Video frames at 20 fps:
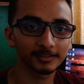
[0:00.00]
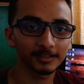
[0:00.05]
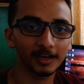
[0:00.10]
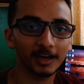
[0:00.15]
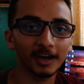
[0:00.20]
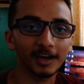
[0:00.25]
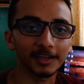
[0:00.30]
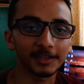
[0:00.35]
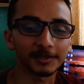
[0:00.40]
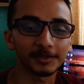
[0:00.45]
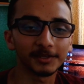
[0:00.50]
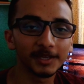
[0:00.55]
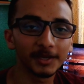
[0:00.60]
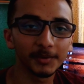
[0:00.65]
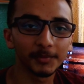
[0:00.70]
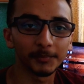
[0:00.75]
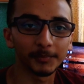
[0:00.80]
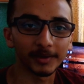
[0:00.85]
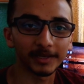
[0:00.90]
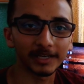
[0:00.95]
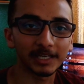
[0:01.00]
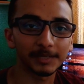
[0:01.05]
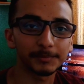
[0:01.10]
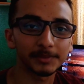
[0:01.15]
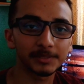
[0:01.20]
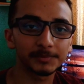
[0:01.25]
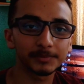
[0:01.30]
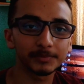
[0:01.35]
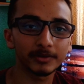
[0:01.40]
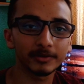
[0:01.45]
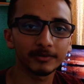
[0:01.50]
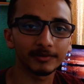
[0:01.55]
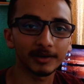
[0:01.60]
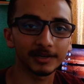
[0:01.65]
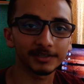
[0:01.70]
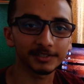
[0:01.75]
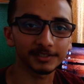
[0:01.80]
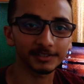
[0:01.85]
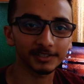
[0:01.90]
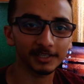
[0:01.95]
Hi, my name is Bhivavra
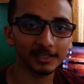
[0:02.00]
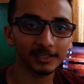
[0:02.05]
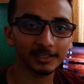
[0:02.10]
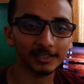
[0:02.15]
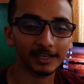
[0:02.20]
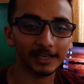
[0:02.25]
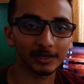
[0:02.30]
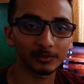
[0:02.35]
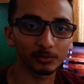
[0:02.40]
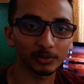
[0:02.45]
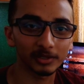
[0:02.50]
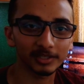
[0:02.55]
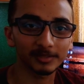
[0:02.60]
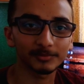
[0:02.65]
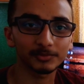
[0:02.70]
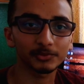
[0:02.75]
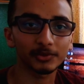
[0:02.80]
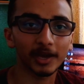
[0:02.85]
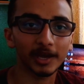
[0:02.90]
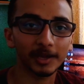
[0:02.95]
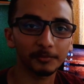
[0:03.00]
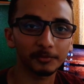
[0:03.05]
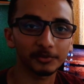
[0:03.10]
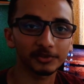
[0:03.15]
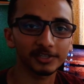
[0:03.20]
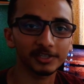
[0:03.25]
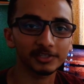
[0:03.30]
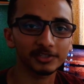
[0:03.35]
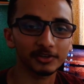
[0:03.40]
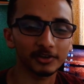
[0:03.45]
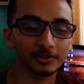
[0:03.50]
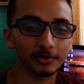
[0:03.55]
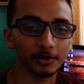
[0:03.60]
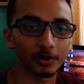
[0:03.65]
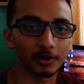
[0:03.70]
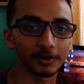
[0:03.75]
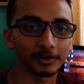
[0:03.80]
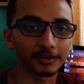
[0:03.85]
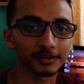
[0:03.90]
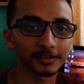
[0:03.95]
Satyal and welcome to
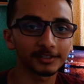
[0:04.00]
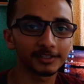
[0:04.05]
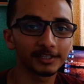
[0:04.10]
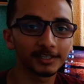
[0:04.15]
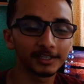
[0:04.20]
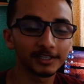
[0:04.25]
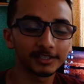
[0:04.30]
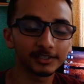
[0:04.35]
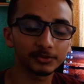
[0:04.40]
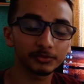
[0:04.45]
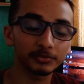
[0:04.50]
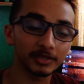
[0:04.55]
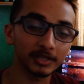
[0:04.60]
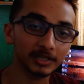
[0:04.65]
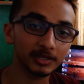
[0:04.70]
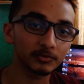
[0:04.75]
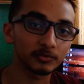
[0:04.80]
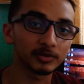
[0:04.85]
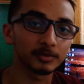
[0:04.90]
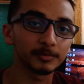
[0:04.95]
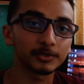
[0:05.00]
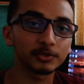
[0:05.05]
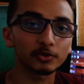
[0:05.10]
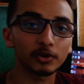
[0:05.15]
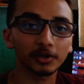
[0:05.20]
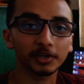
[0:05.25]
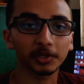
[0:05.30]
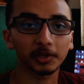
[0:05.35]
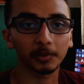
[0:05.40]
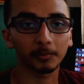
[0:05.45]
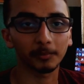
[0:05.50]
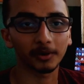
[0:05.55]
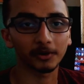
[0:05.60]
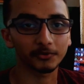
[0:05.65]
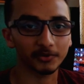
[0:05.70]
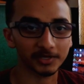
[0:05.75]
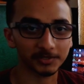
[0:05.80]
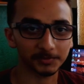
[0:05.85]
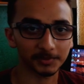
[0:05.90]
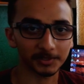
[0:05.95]
hackproject.org. Today we'll be talking about
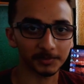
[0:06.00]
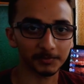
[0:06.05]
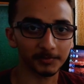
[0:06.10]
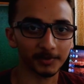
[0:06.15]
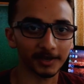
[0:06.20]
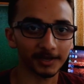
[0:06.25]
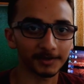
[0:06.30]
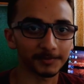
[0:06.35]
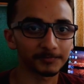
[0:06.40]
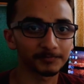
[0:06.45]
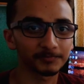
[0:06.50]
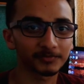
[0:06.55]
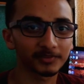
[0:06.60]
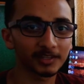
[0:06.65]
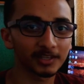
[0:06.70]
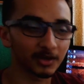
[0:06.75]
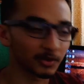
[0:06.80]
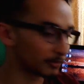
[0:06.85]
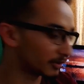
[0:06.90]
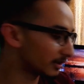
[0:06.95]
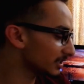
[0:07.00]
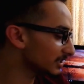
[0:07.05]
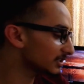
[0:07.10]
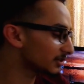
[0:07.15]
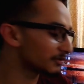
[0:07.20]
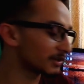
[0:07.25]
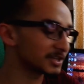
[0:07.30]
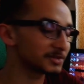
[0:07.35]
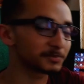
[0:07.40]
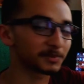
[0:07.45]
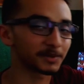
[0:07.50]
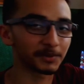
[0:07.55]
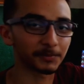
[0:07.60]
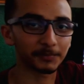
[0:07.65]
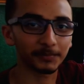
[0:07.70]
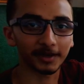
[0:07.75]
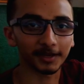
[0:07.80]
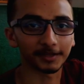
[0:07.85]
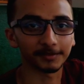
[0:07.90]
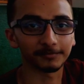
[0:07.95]
Raspberry Pi. What is a Raspberry
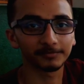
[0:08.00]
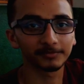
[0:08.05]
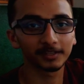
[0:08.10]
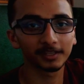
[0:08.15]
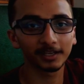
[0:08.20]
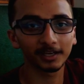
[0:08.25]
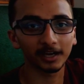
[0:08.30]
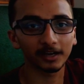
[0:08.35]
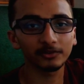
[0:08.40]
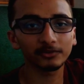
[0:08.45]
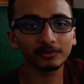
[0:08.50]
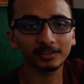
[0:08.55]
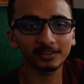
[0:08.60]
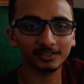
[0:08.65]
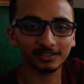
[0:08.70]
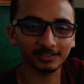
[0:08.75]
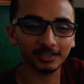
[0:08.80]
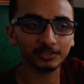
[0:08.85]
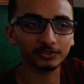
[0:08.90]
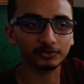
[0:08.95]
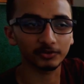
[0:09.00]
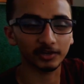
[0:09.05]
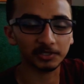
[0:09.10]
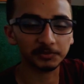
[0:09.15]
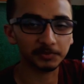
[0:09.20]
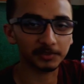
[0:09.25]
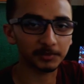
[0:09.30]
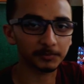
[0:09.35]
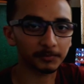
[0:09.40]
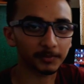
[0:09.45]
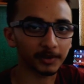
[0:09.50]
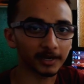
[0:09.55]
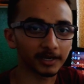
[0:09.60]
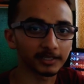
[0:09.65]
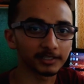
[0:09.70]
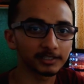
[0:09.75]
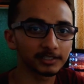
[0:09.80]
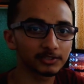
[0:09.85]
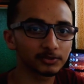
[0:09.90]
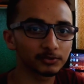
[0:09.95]
Pi? How you can connect your Raspberry
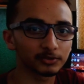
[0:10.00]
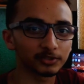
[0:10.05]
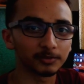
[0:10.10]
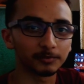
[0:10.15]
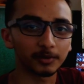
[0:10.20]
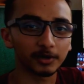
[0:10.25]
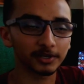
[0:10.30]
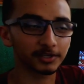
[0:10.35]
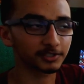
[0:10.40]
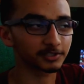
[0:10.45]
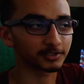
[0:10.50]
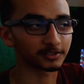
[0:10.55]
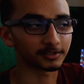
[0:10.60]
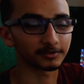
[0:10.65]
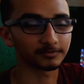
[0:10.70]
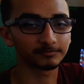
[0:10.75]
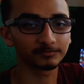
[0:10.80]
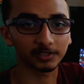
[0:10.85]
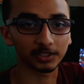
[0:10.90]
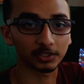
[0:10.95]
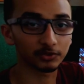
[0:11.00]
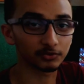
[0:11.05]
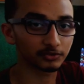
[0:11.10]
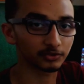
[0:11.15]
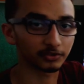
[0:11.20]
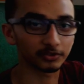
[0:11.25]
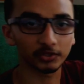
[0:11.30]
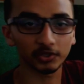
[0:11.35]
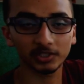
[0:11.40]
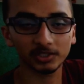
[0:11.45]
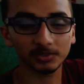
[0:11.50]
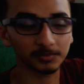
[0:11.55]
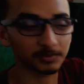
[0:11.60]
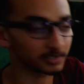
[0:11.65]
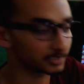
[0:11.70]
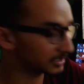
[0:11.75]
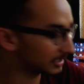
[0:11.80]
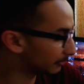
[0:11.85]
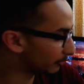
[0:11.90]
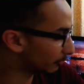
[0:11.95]
Pi to your monitor. You use your USB
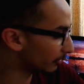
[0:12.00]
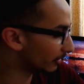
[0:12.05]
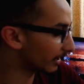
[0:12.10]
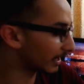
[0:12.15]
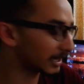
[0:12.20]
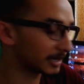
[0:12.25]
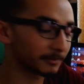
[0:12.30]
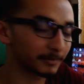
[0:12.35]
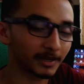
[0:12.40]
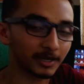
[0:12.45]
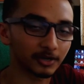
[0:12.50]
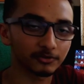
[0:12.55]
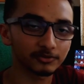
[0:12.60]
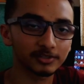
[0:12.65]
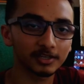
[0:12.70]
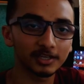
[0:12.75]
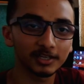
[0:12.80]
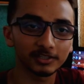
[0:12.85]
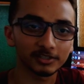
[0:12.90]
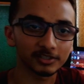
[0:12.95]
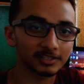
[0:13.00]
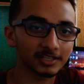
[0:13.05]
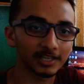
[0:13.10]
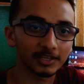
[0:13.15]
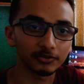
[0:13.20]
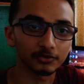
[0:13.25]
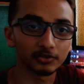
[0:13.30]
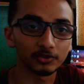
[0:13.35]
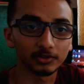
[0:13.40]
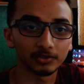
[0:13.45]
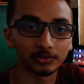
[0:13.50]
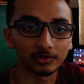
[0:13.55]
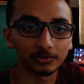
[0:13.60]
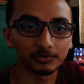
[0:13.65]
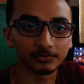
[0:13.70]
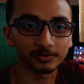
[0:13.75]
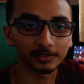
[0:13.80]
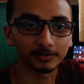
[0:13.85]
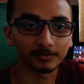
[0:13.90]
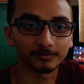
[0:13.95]
keyboard and a mouse just like you
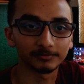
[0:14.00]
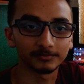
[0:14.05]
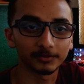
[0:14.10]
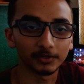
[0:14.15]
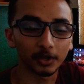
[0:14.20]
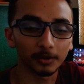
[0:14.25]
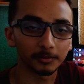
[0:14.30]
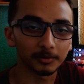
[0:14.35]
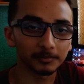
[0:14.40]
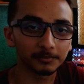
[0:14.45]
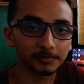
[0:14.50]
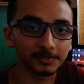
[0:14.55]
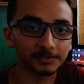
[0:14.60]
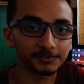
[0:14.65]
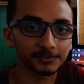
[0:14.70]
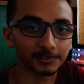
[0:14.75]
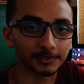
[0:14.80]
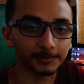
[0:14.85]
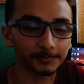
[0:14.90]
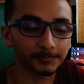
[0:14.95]
use a normal PC.